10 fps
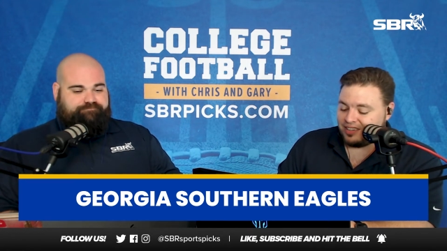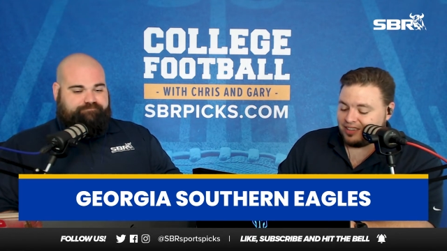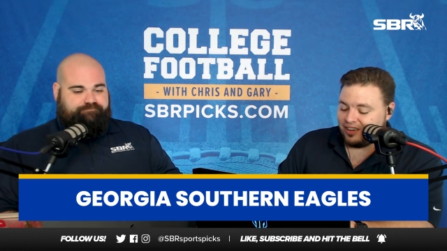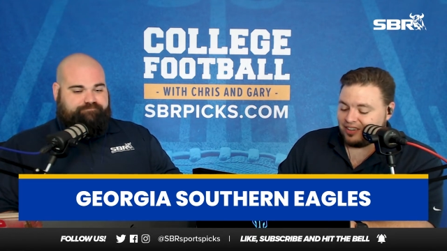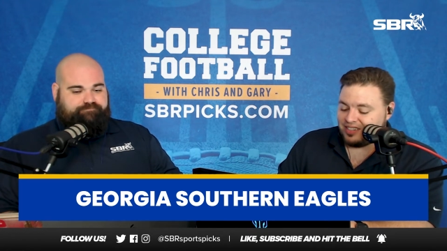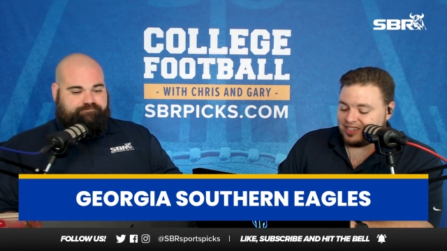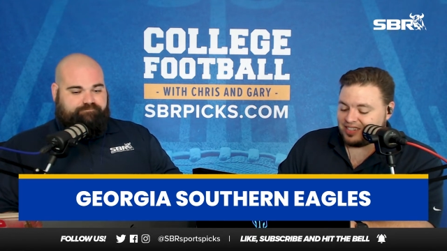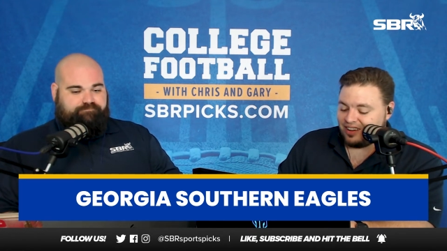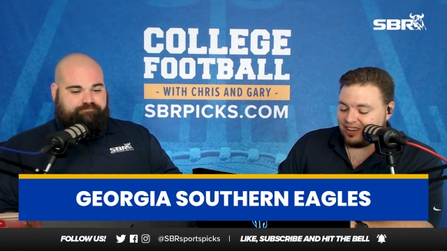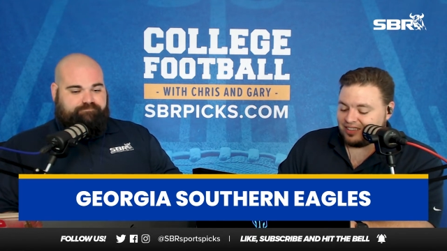Speaker 1: There's
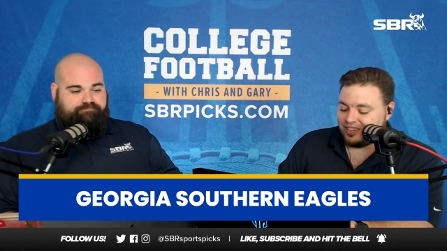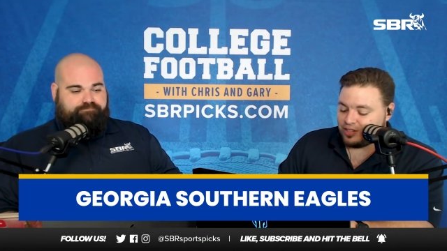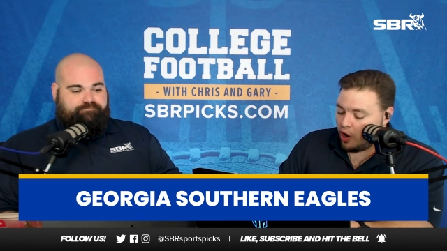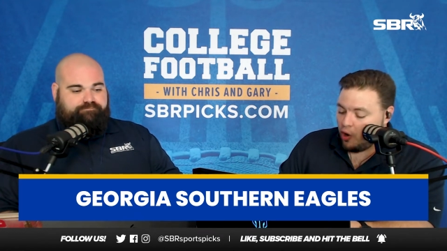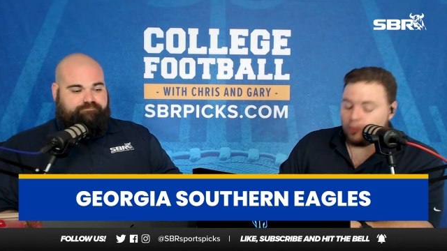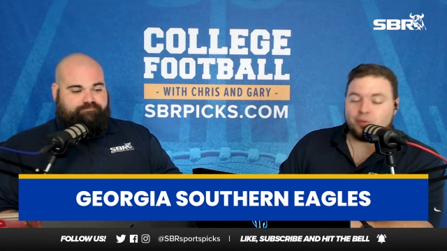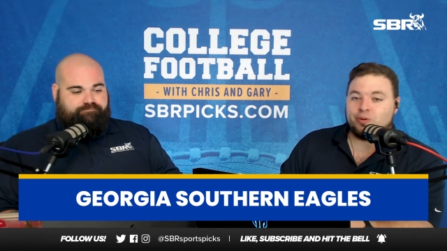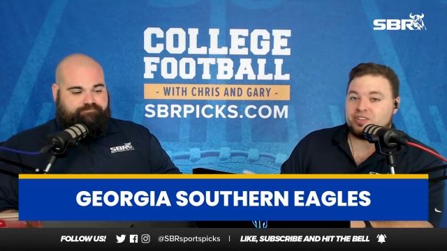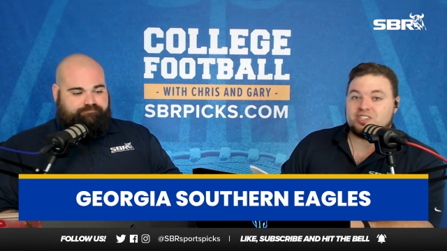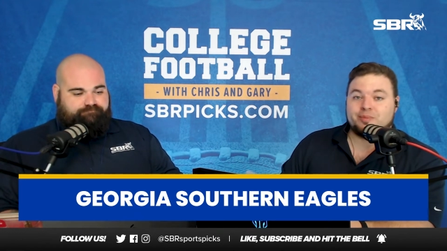hope
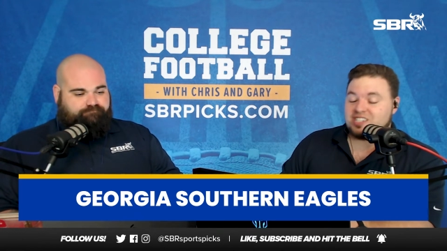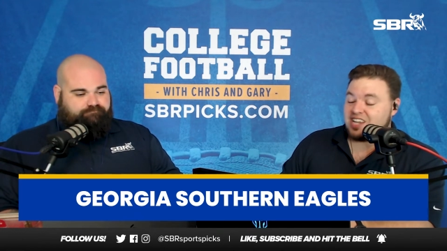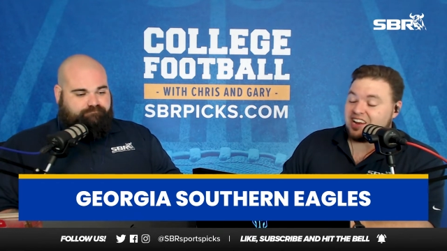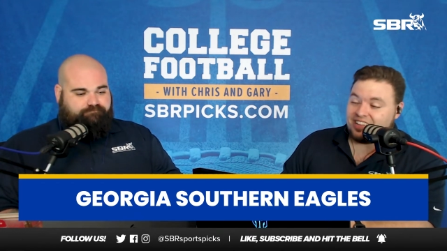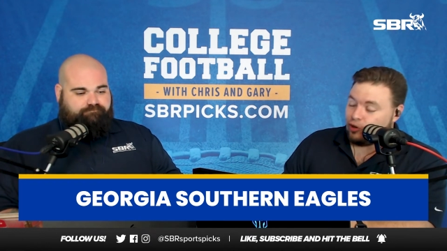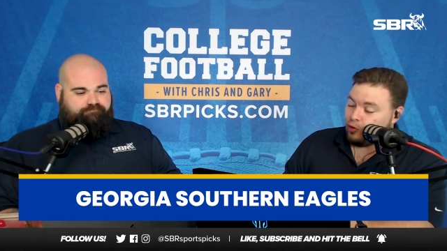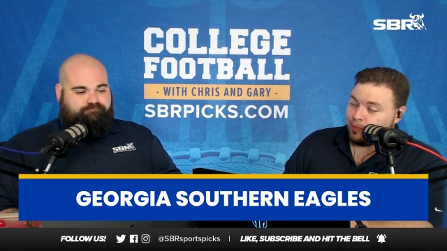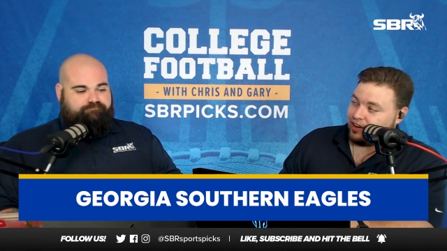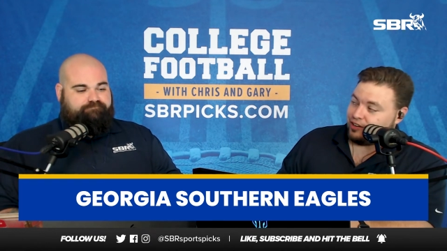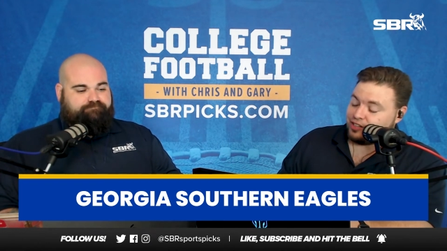with some exciting new
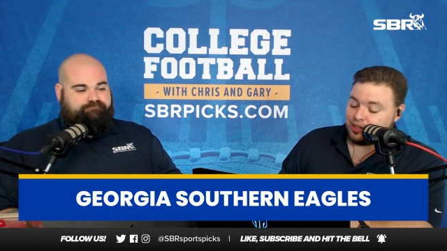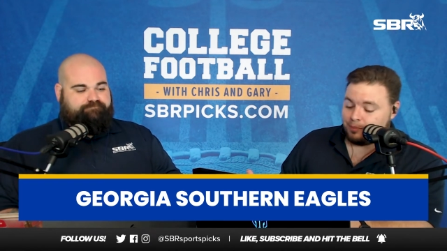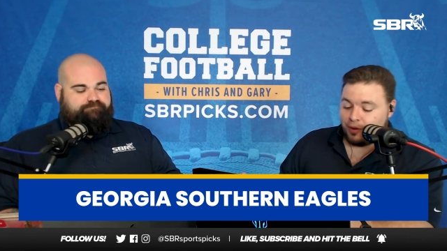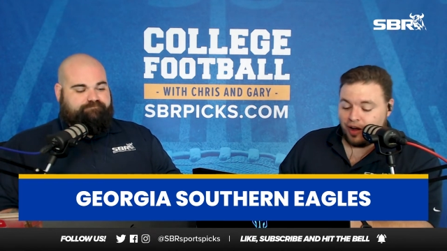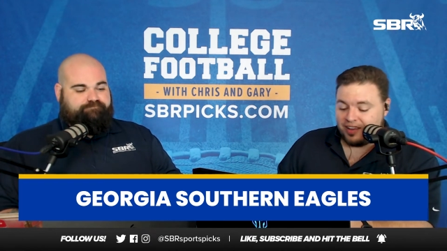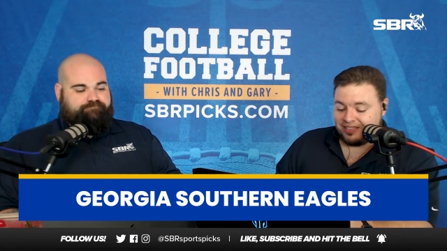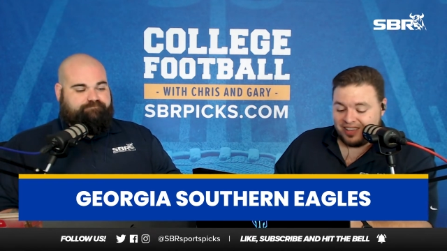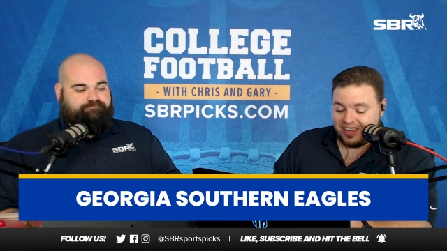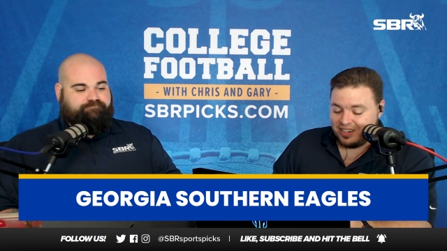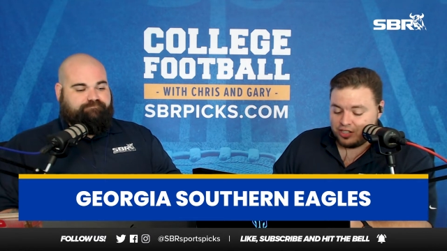players, but
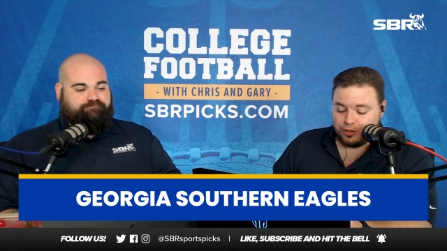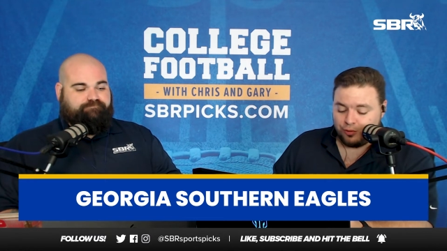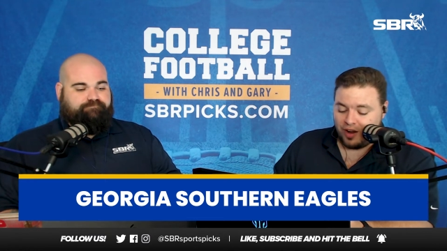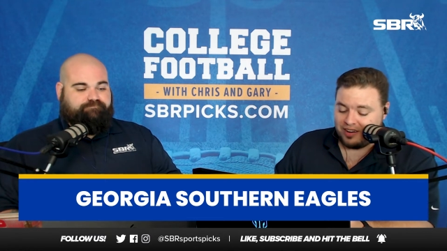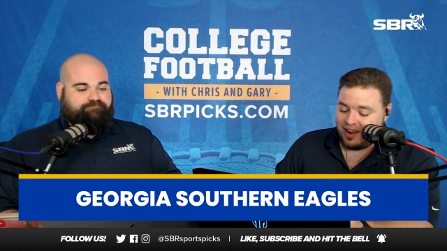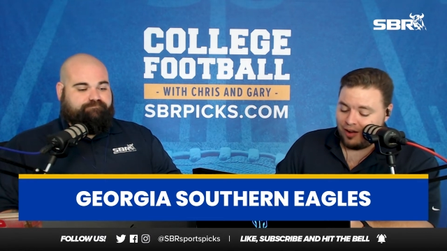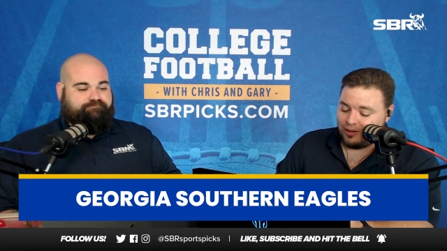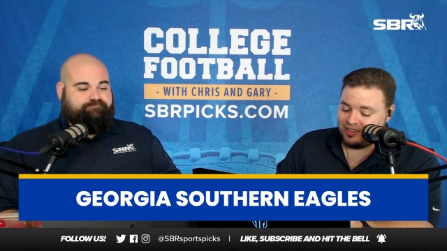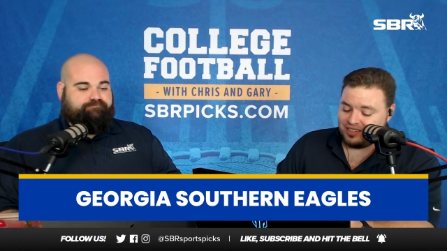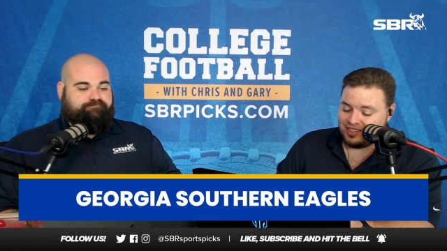the issue right now
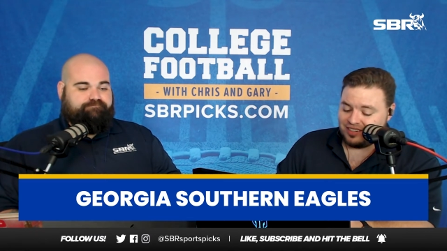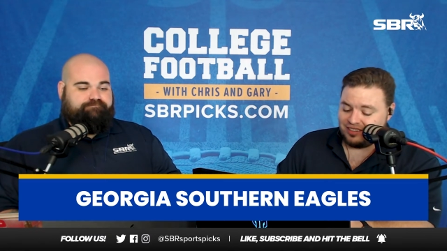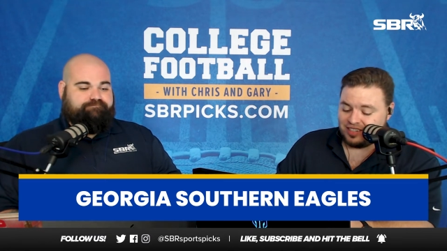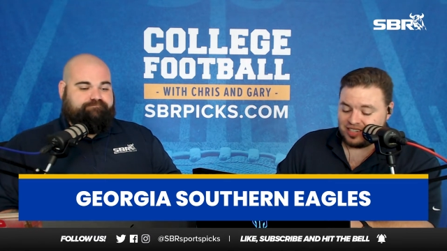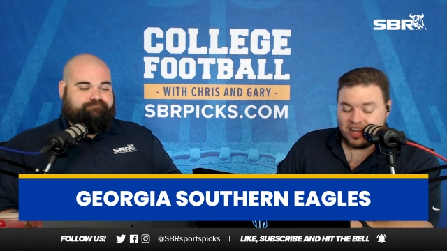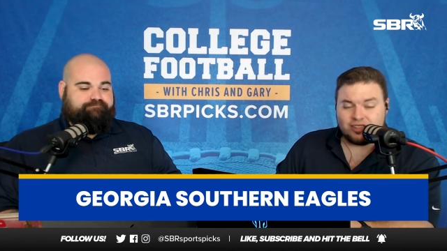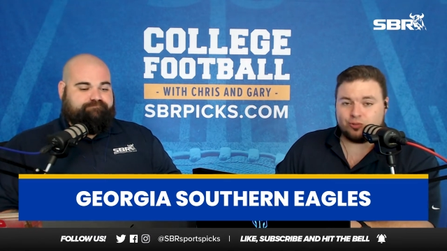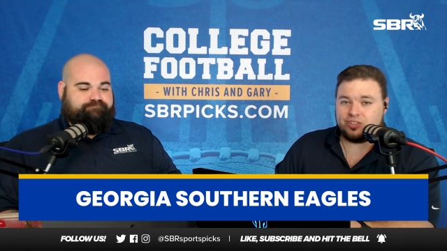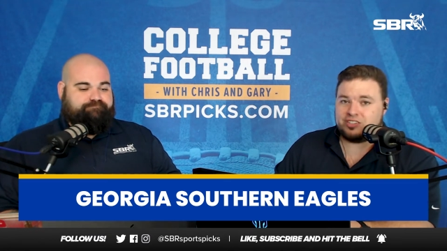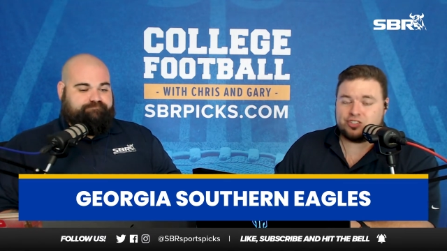is the schedule
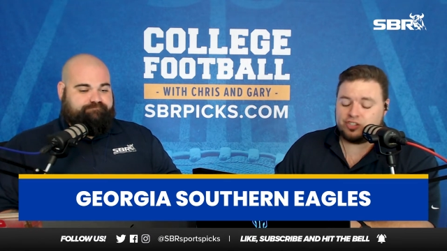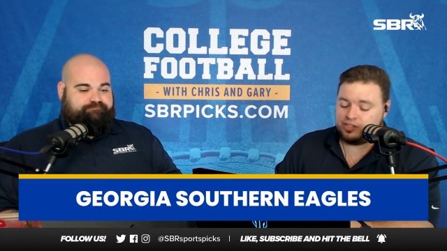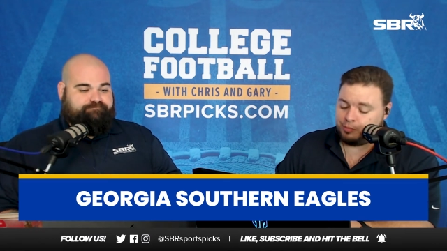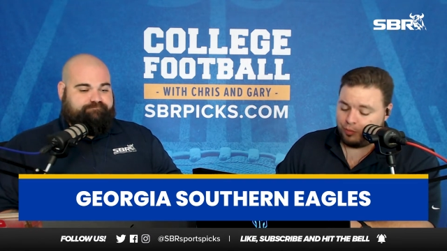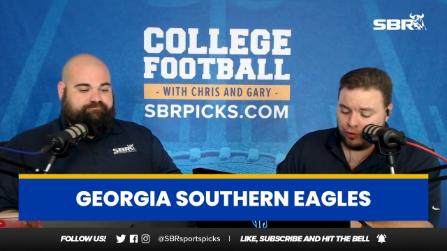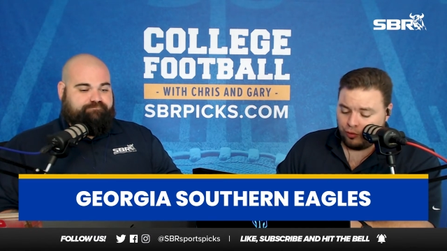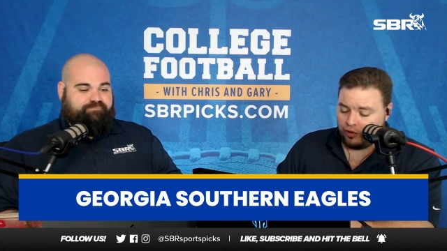is just brutal.